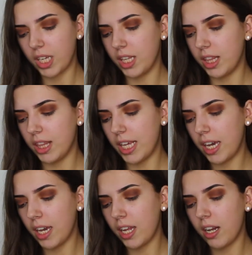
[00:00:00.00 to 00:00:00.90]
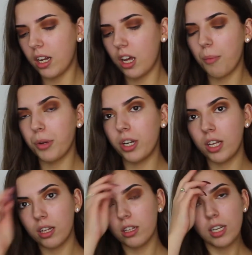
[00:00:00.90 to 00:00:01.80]
And then I'm going
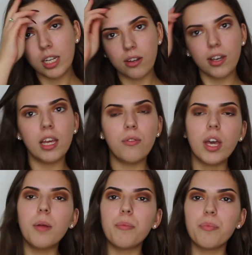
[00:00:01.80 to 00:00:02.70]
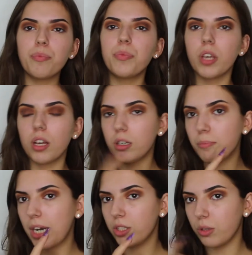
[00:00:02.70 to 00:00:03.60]
to leave it and come
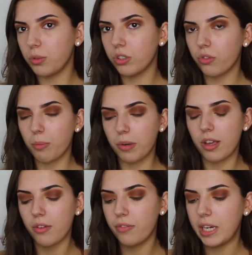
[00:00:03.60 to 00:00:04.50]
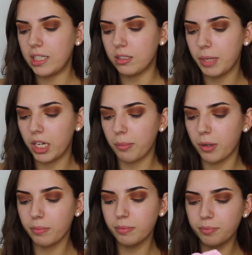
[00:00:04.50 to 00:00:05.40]
back to it once I've got my face makeup on.